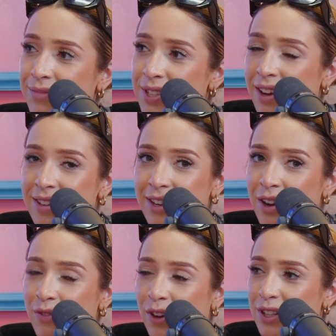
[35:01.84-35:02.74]
So I don't
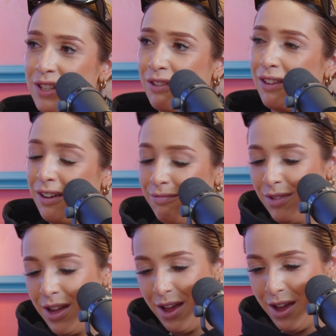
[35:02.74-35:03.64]
know if I could do that.
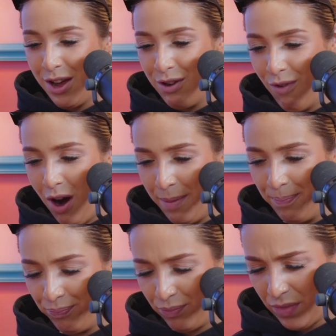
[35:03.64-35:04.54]
Right.
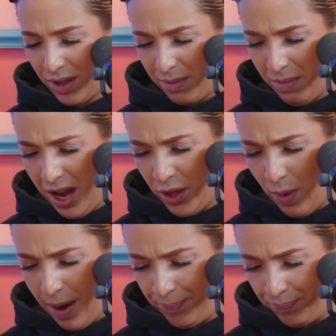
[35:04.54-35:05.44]
My other
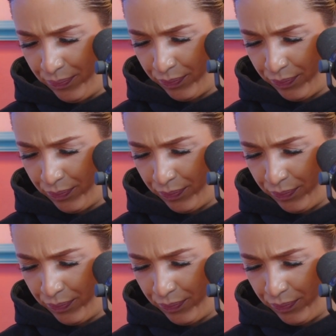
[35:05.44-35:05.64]
one.